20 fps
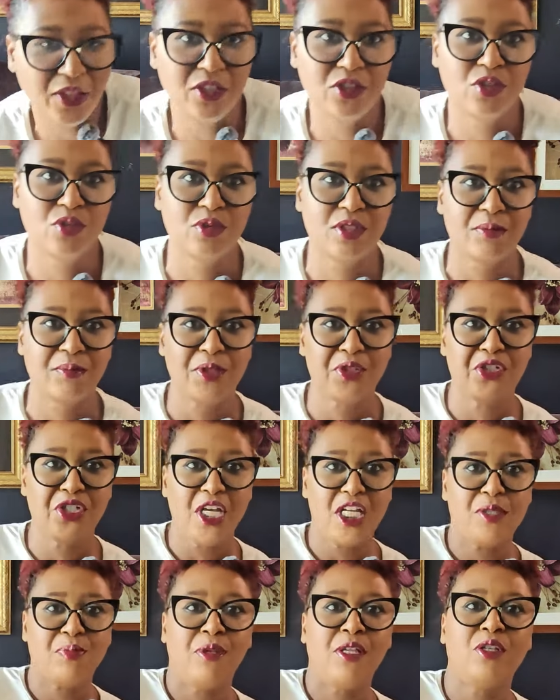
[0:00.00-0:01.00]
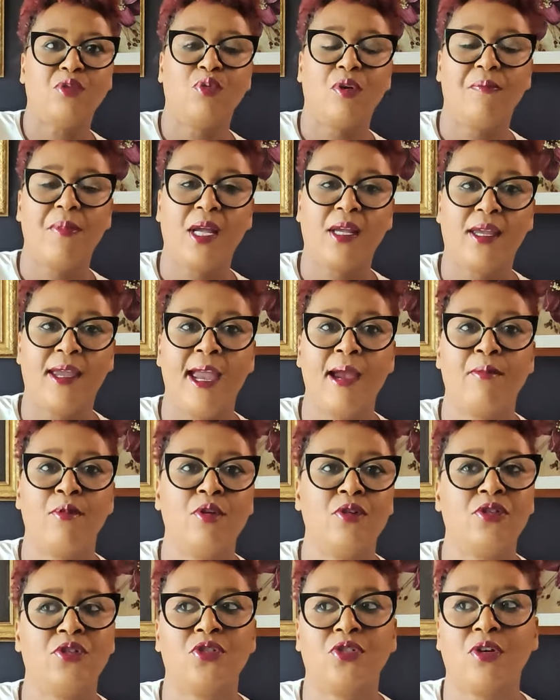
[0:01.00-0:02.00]
to do some adjustments with my
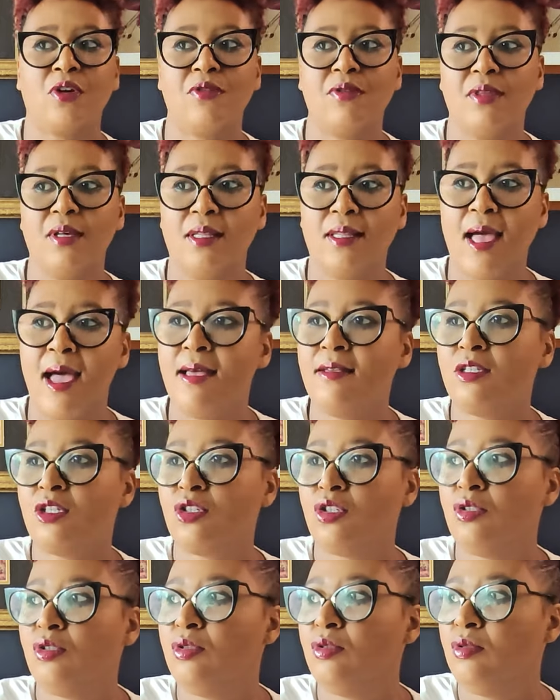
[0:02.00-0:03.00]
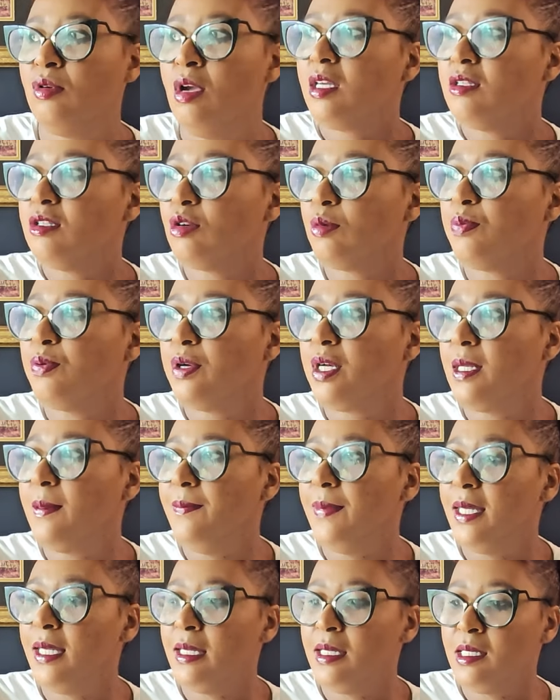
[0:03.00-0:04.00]
camera to show you the last 2 because they're pretty
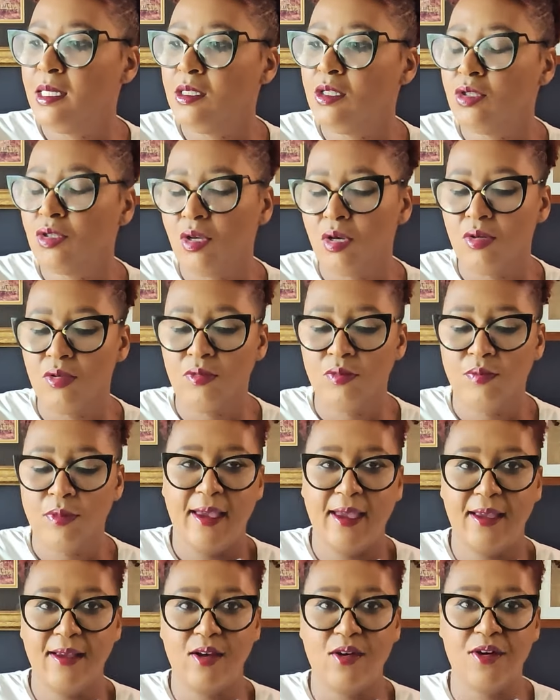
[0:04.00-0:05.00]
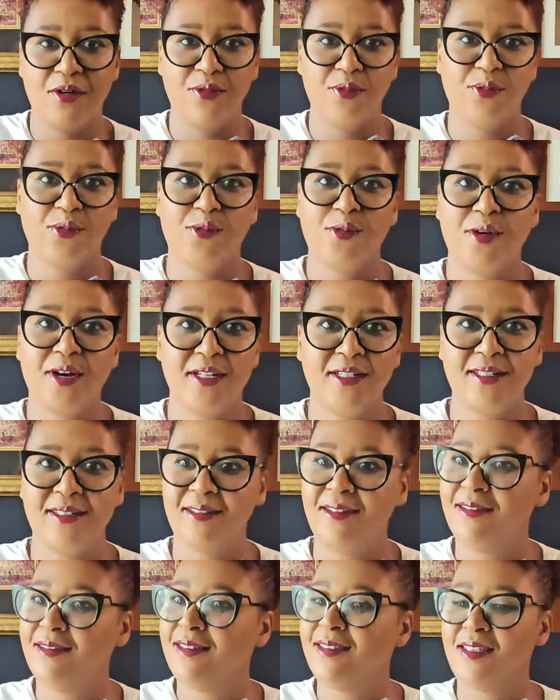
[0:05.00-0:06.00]
big. So hang on
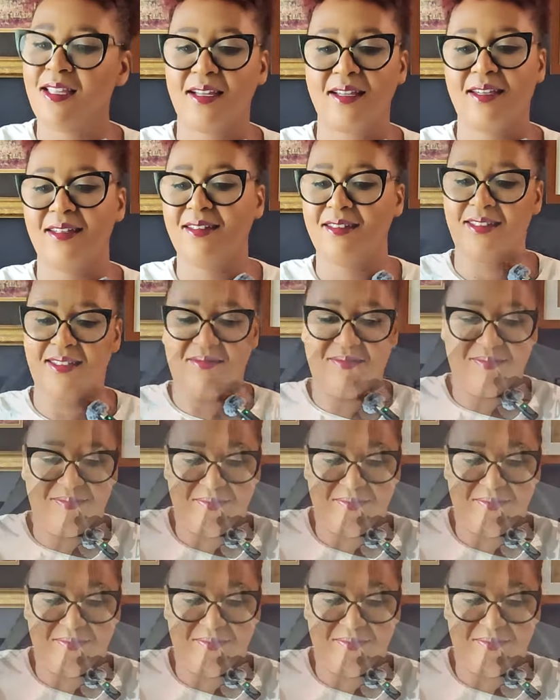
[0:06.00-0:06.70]
1 second.